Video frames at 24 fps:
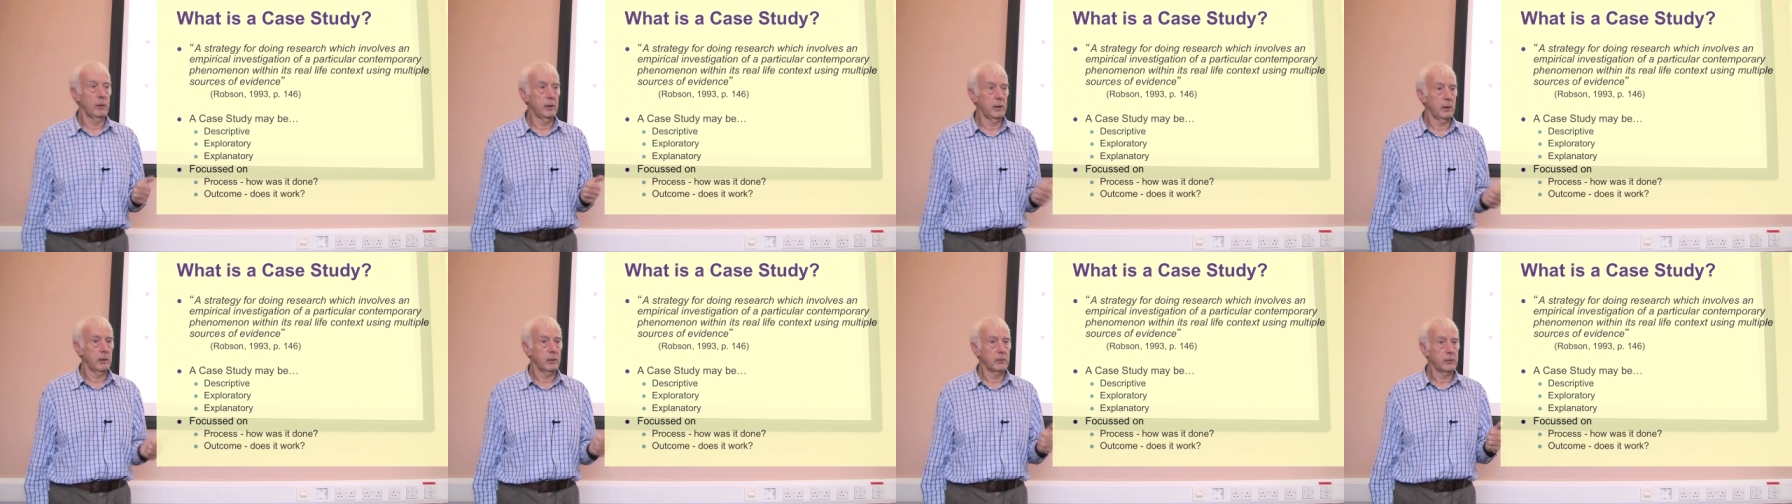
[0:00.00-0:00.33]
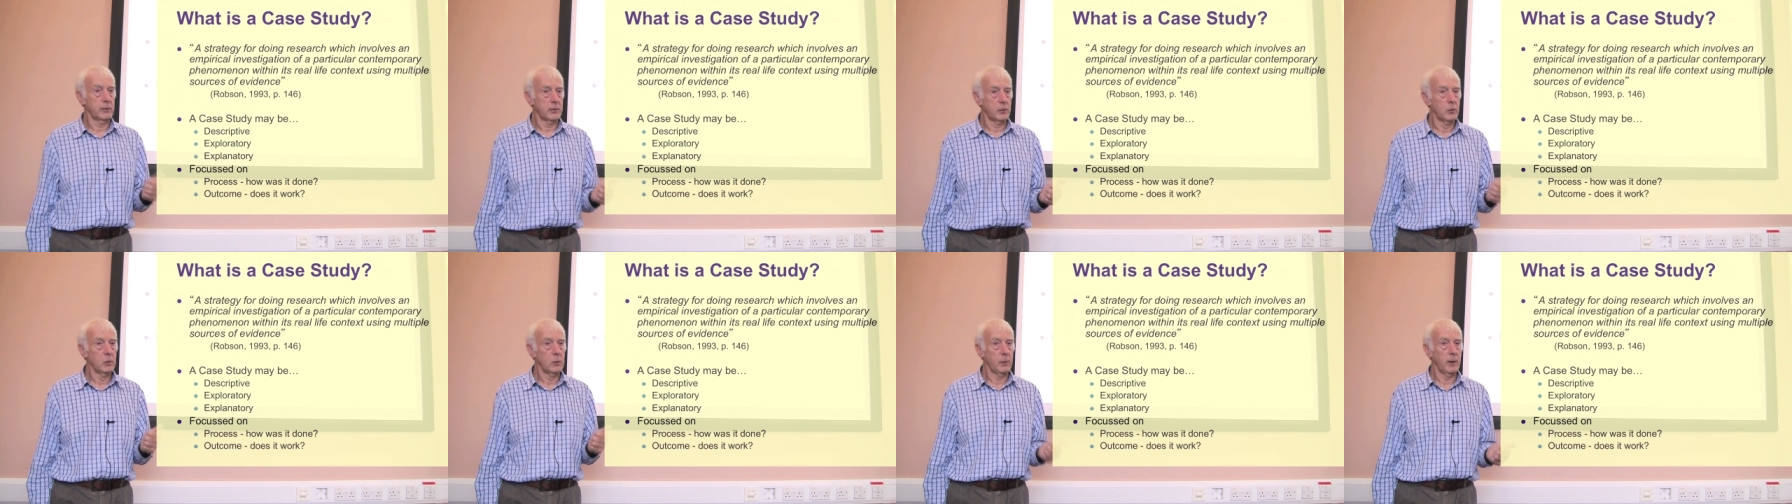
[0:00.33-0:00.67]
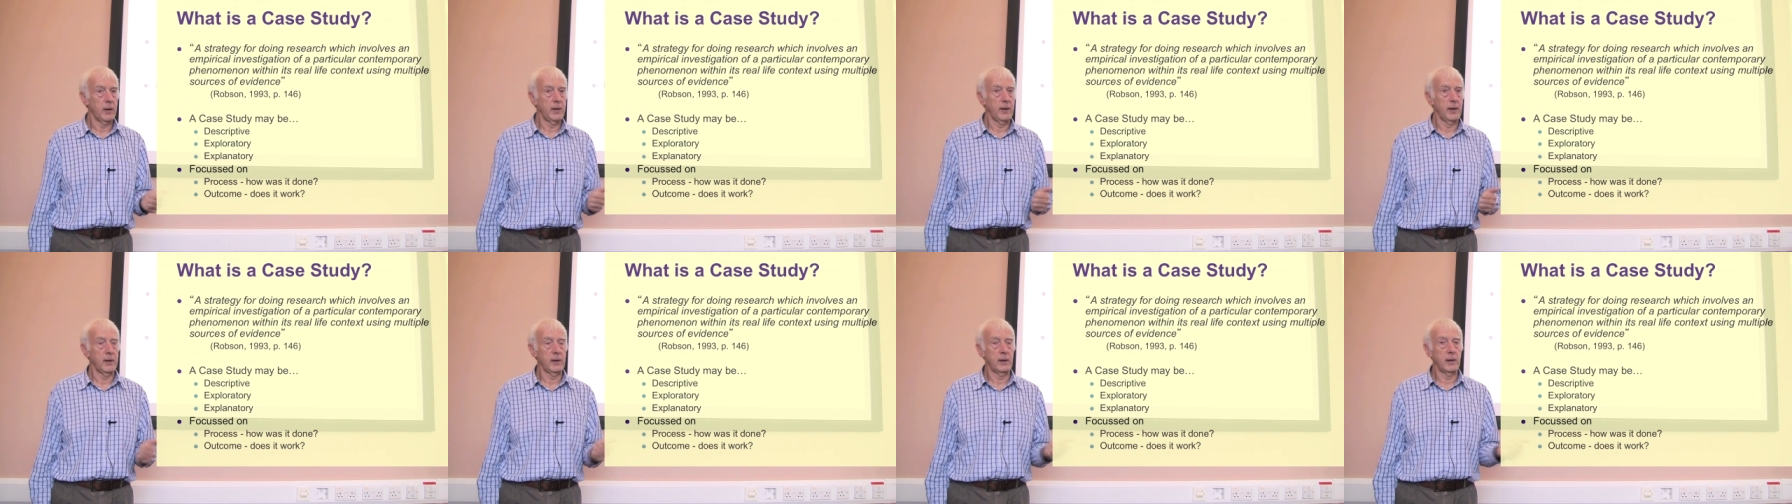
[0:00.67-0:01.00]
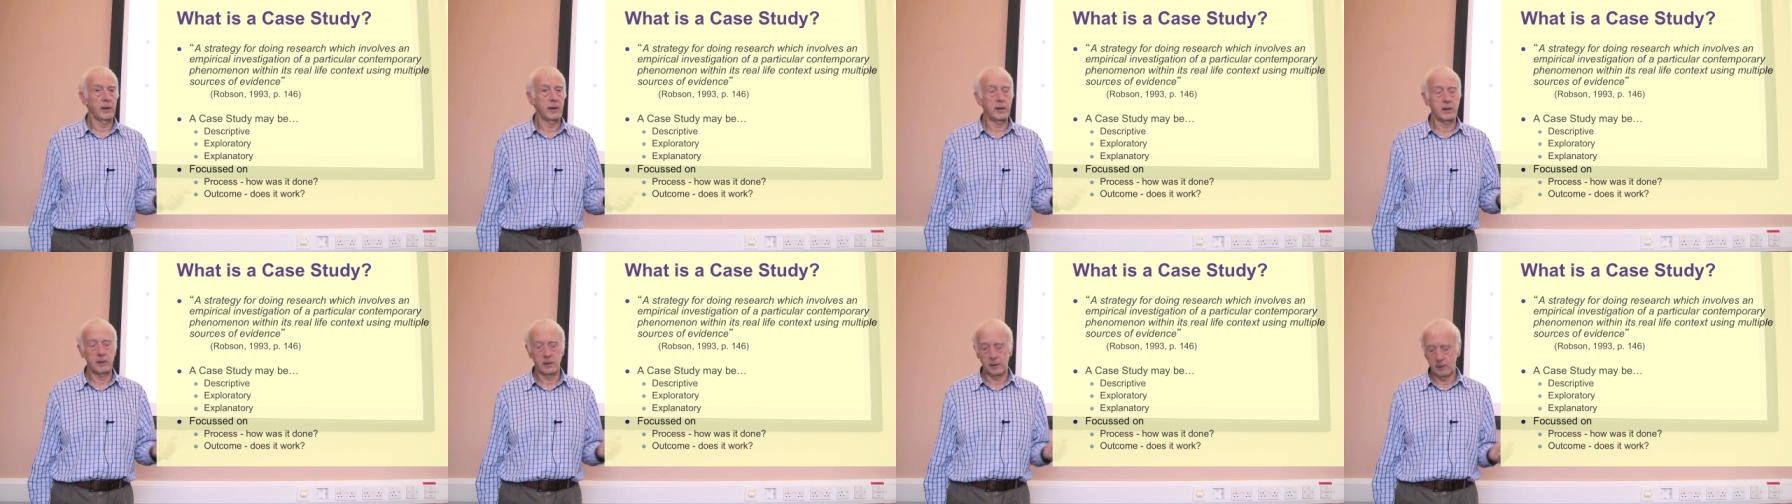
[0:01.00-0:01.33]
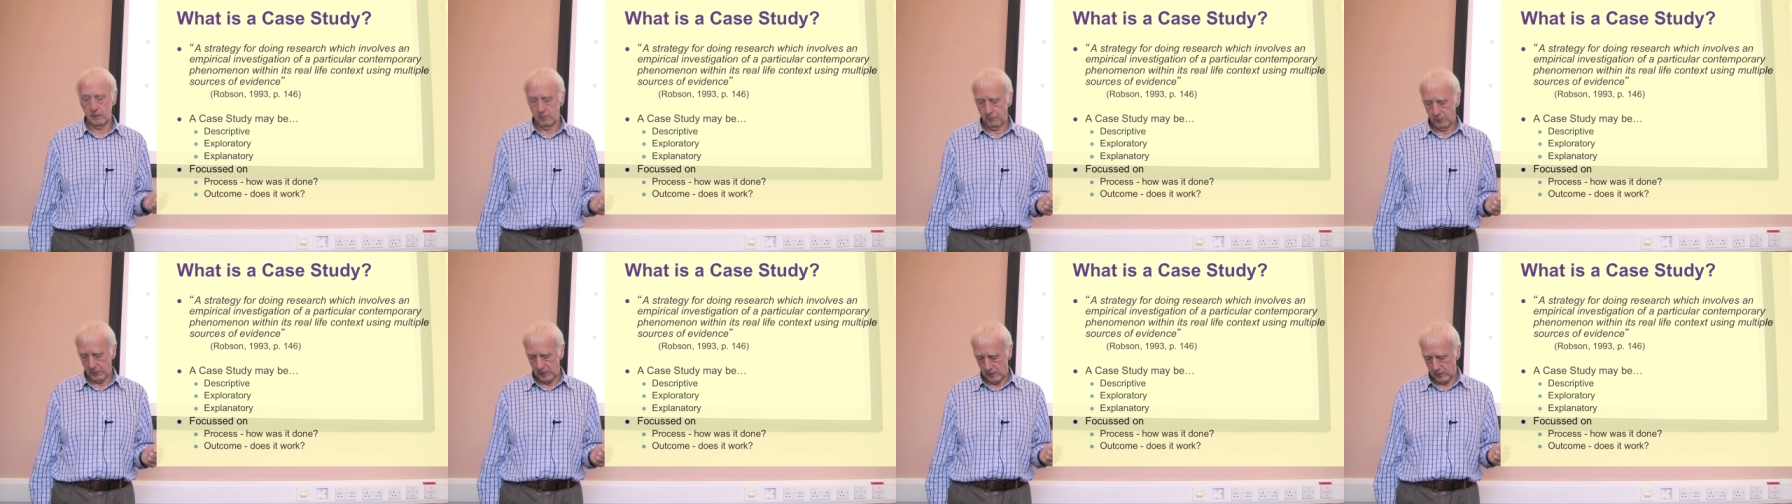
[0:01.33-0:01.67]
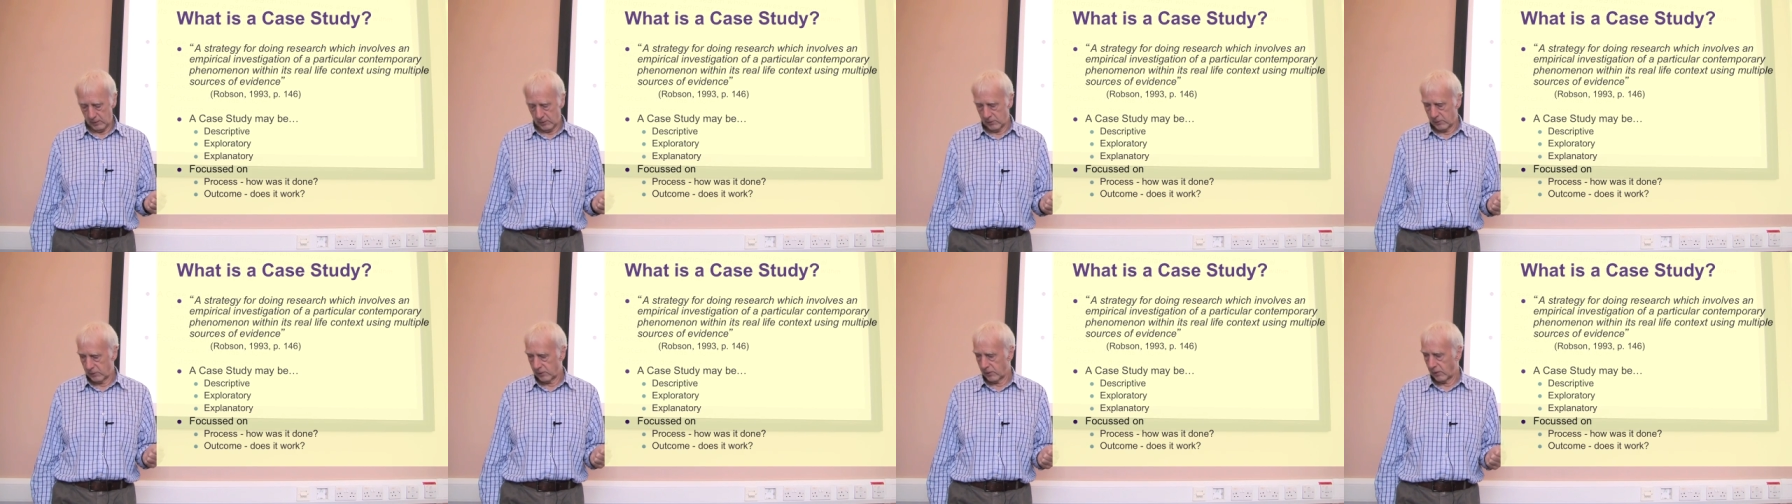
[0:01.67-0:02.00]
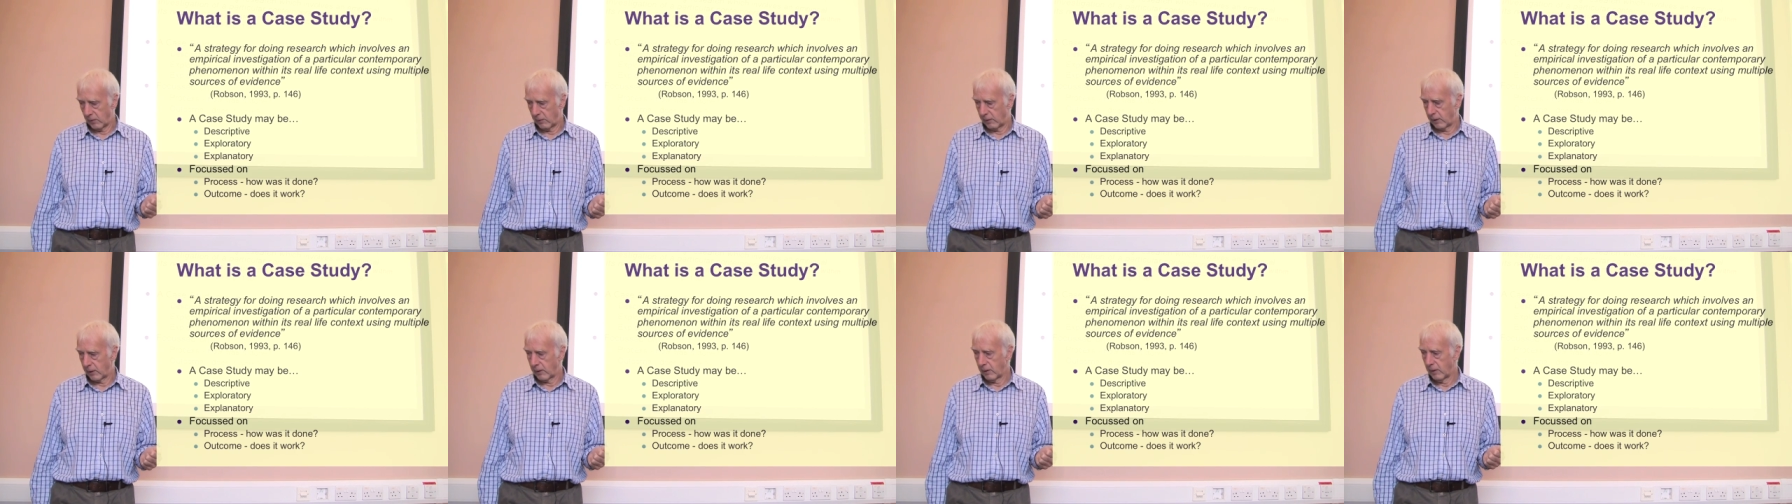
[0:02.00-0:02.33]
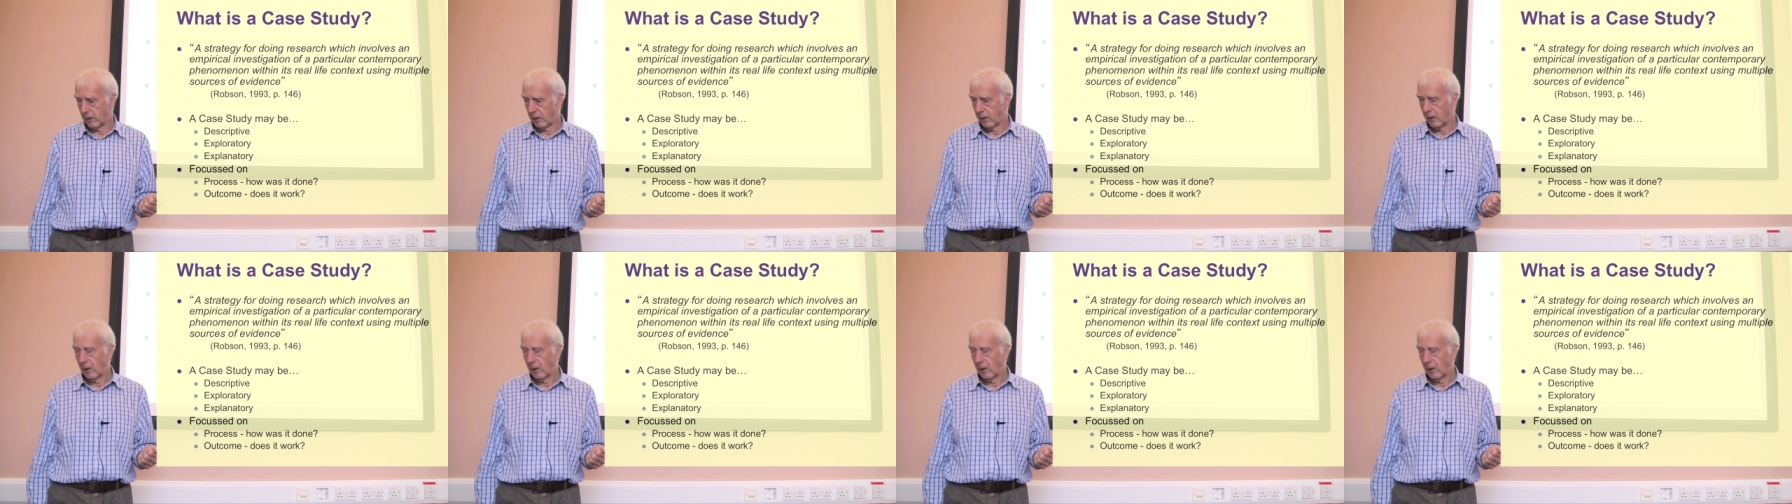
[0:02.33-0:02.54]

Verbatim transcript: and I'll talk about that in a later slide.